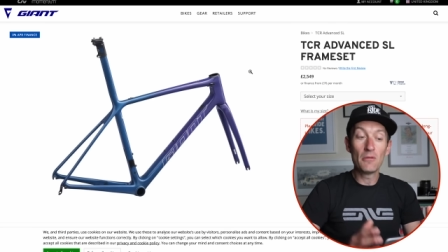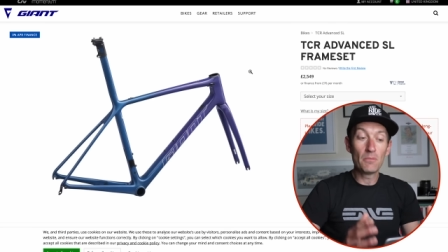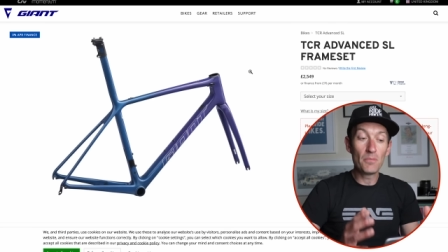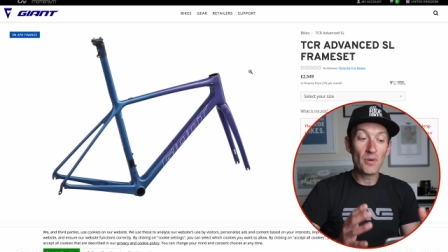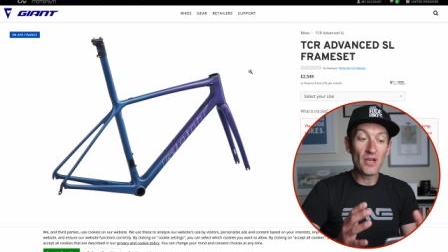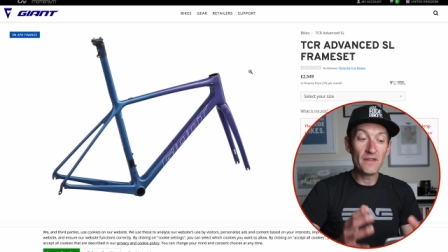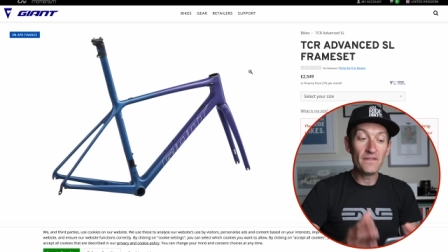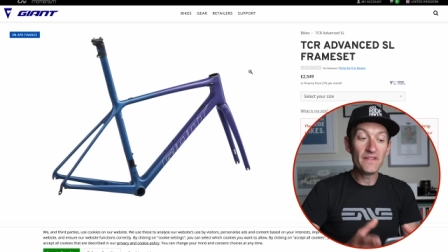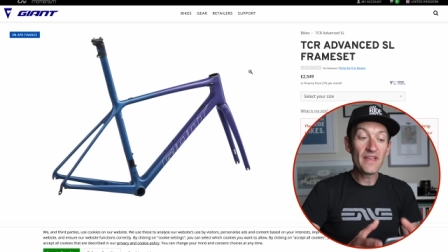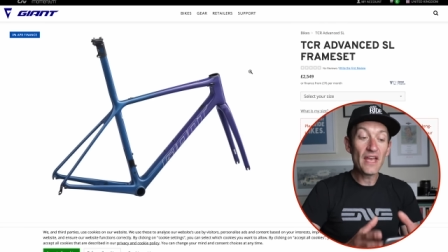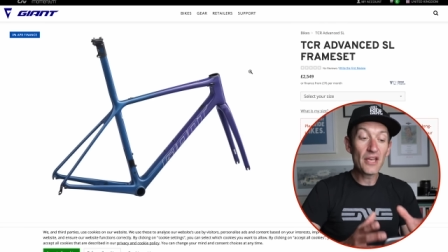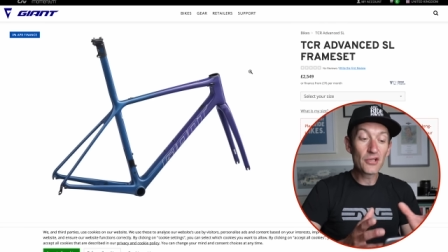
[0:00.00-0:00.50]

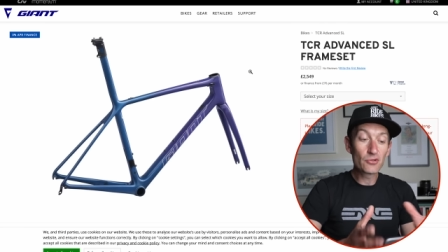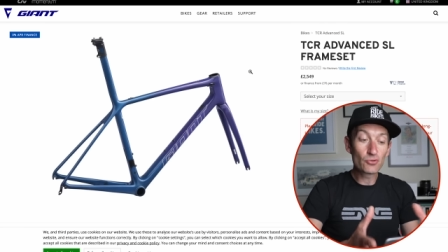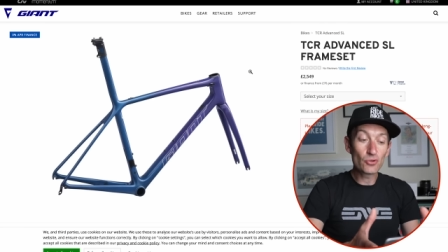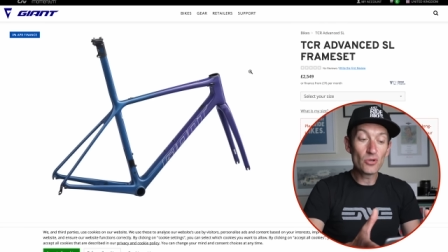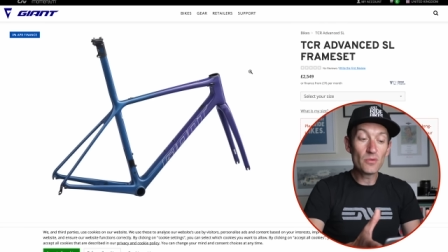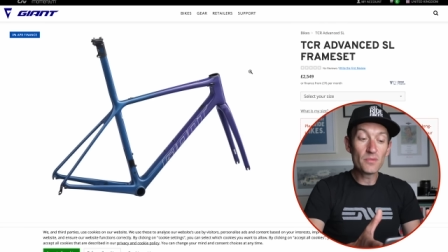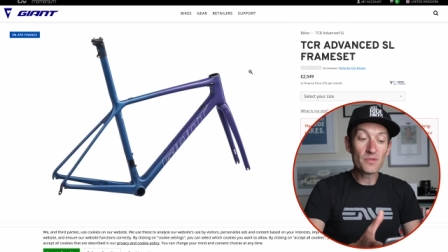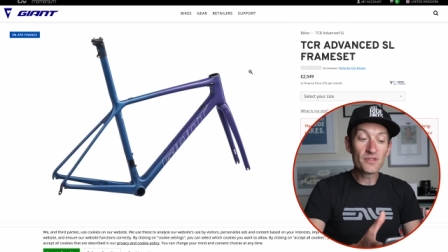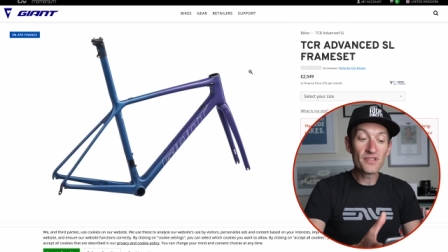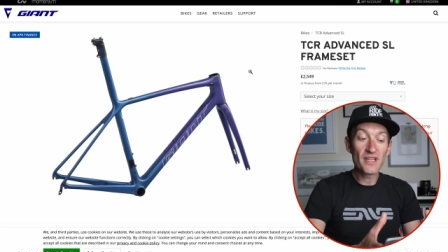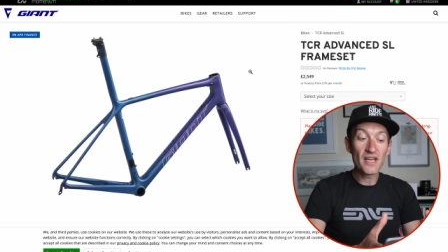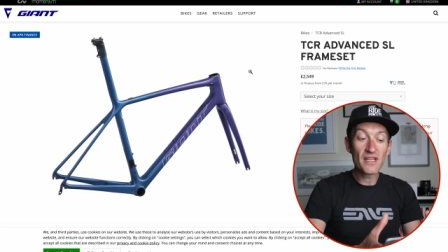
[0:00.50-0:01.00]
but if you get a
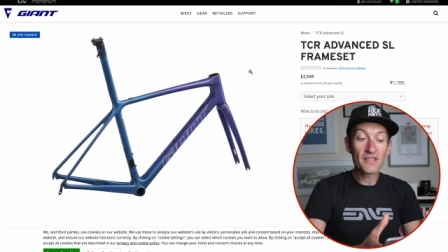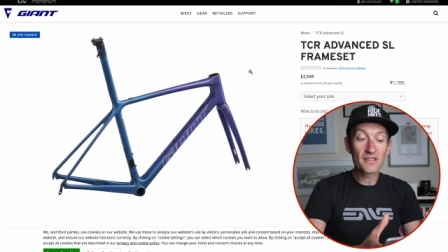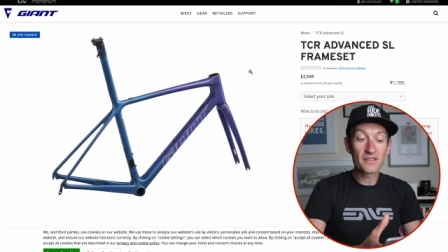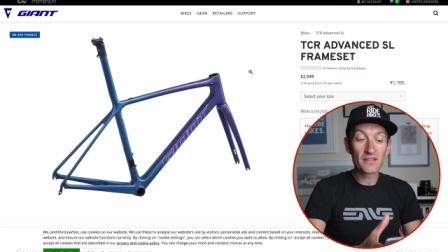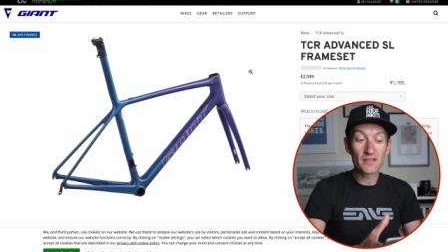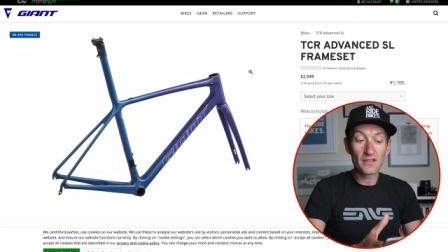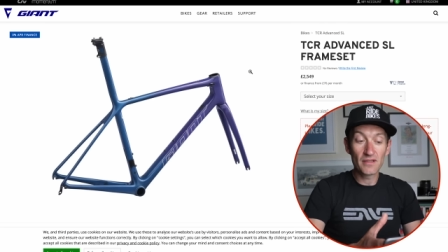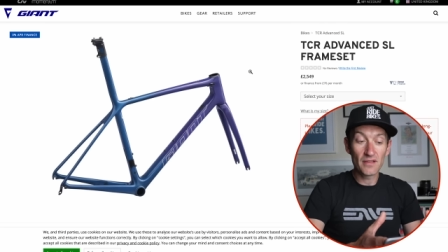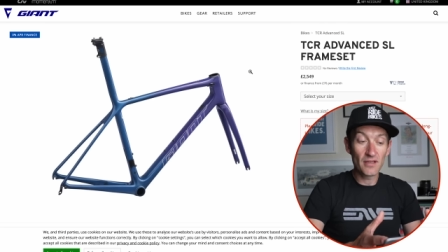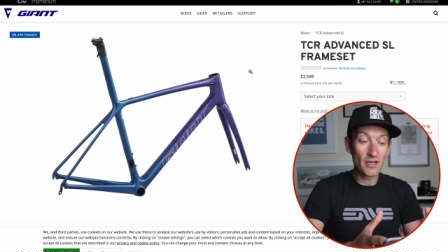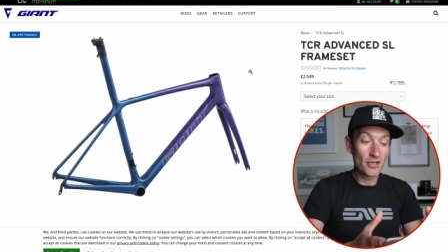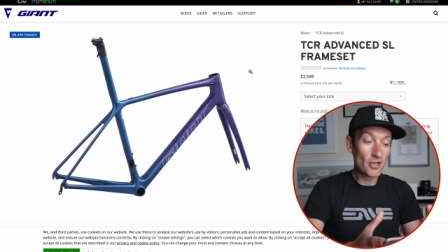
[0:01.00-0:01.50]
group set,
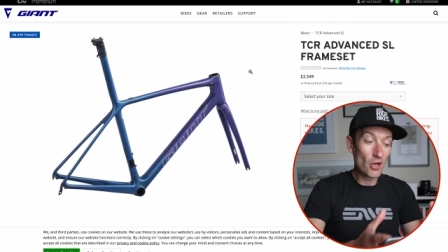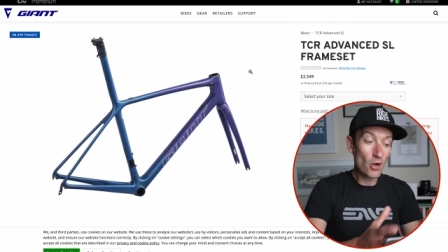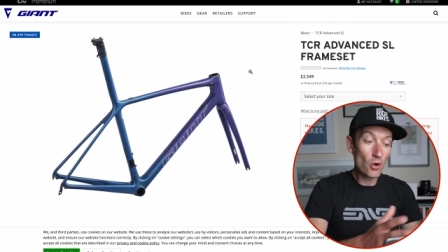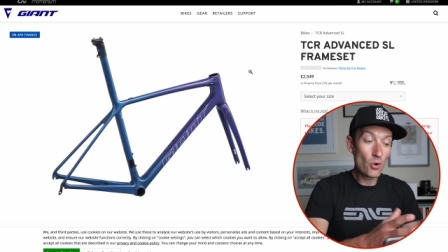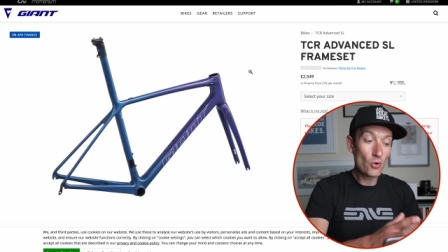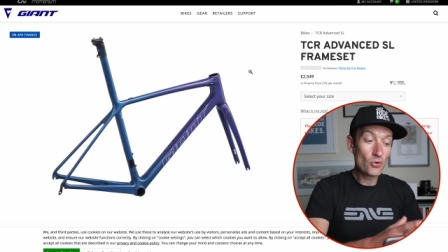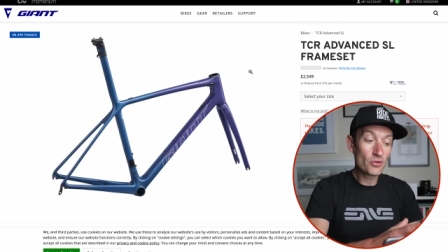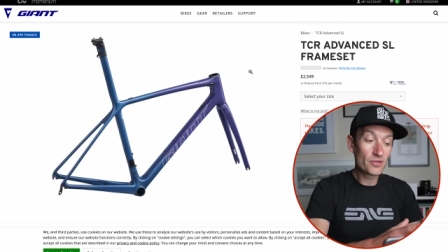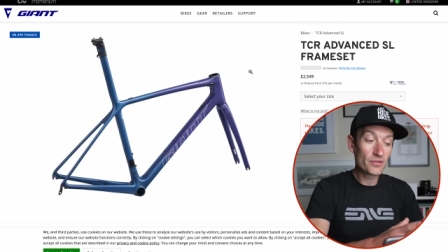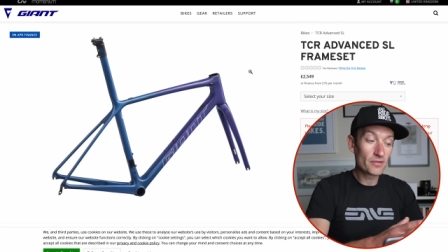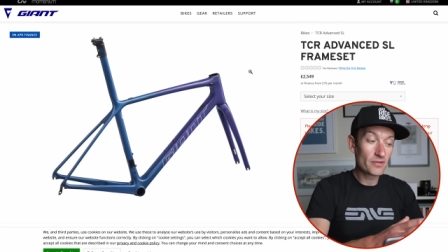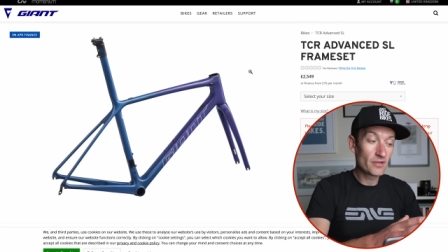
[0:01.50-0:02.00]
an
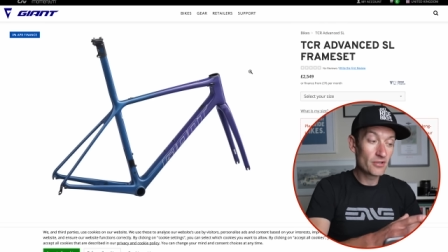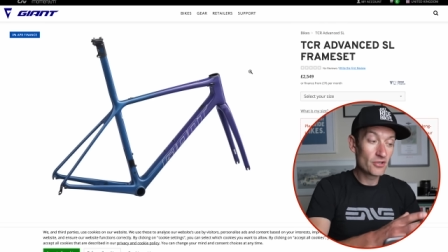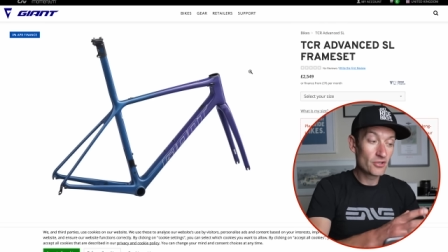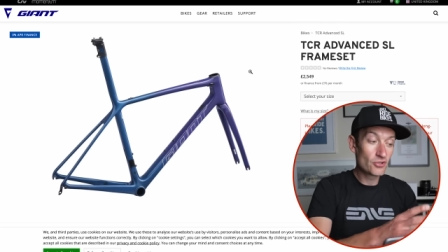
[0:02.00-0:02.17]
old